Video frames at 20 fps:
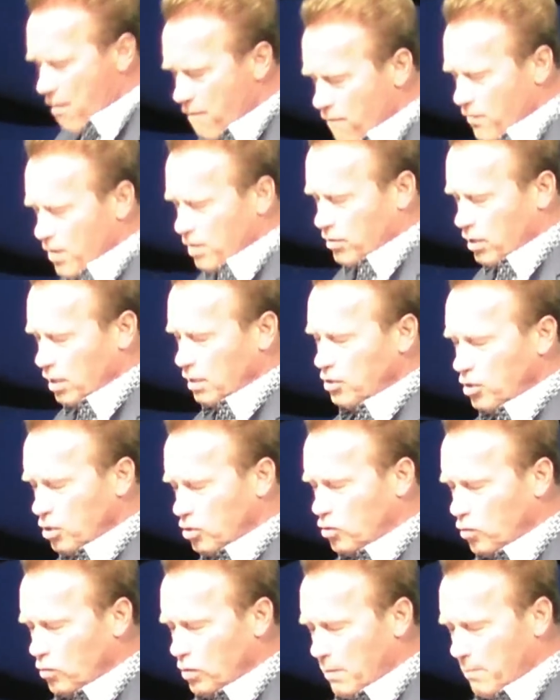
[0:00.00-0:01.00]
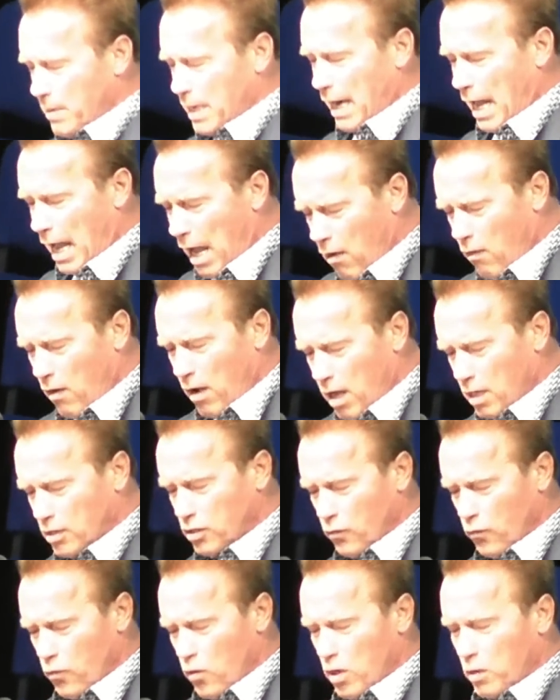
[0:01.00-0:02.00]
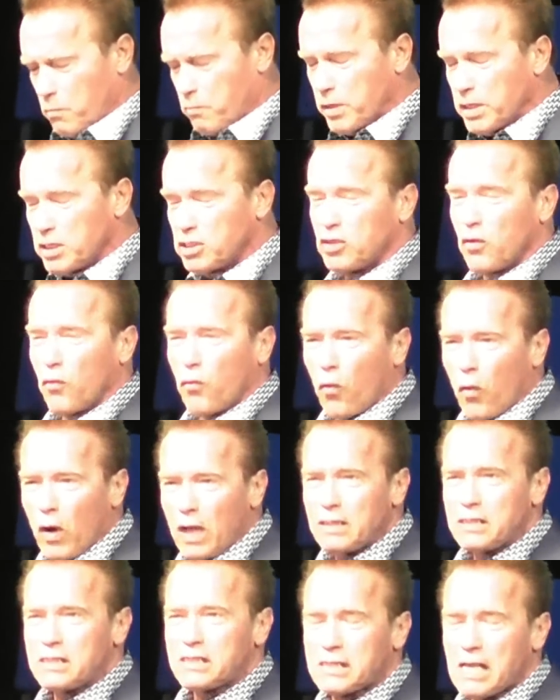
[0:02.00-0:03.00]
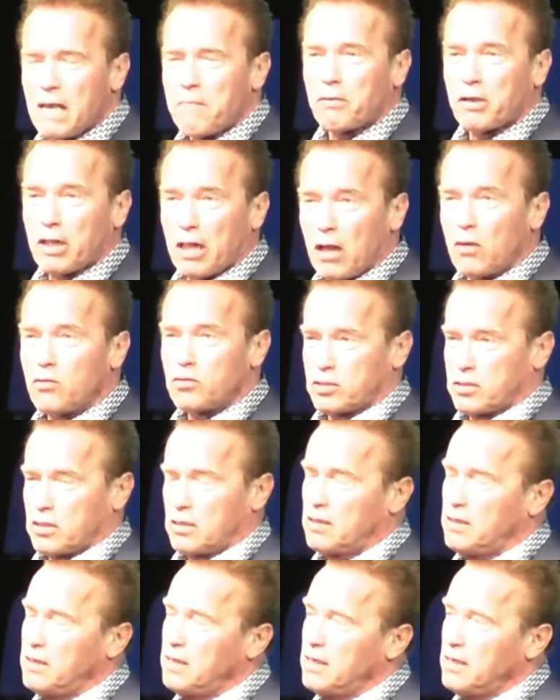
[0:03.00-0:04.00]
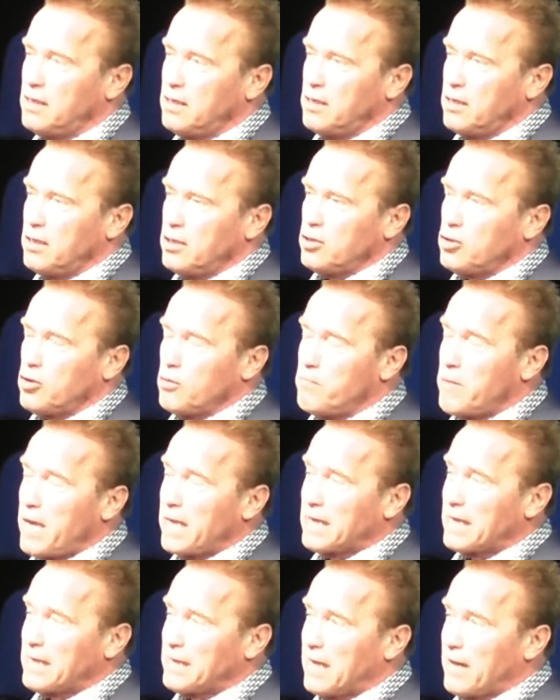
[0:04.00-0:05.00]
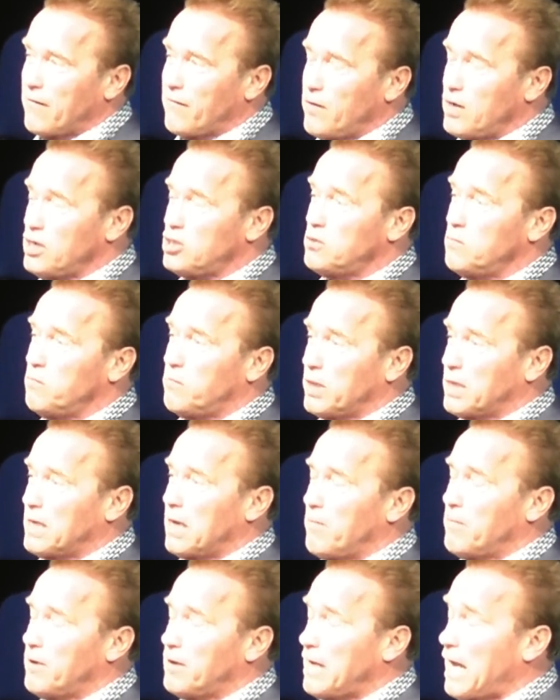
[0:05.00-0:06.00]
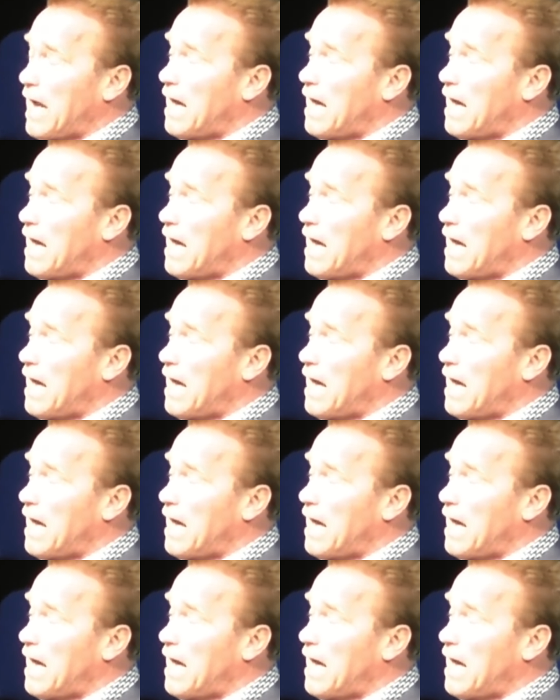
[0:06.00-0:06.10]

everything you do, no matter how hard you work, brings you one step closer to making that vision become a